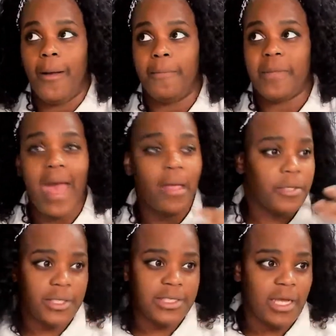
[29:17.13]

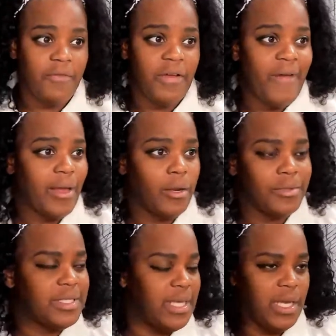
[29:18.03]
calendars and stuff, if I don't
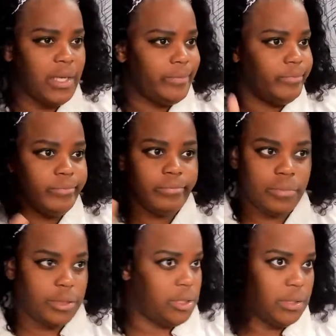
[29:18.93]
see it,
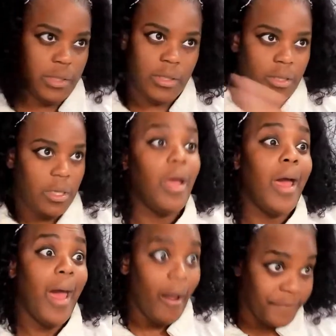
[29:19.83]

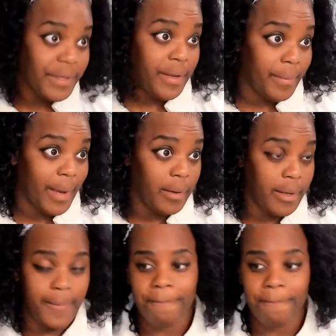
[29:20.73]
I'll forget about it.